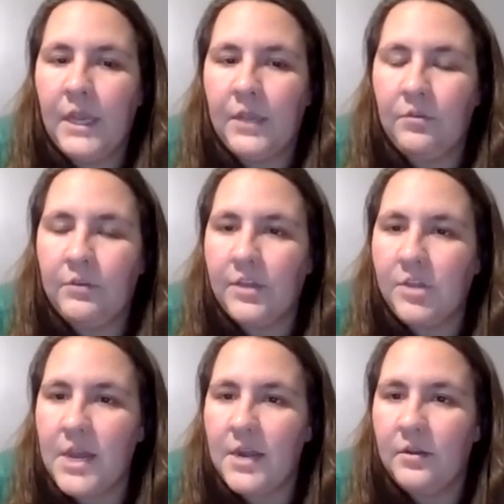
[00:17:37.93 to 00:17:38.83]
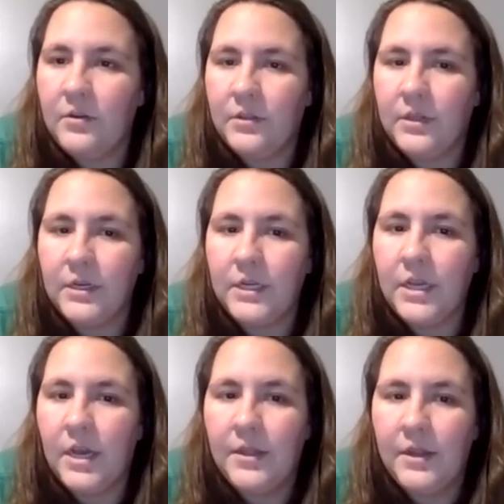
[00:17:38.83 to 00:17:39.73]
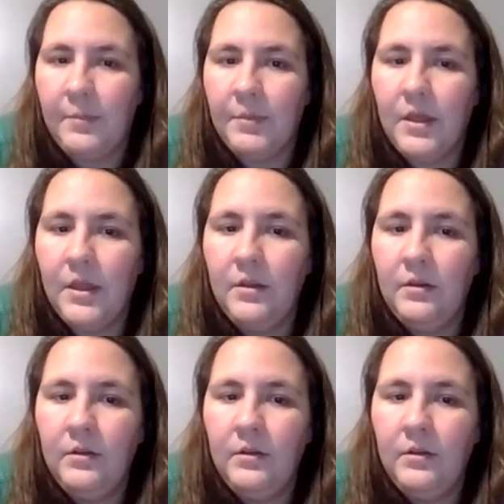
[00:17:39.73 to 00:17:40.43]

Can you touch 830 on the number line?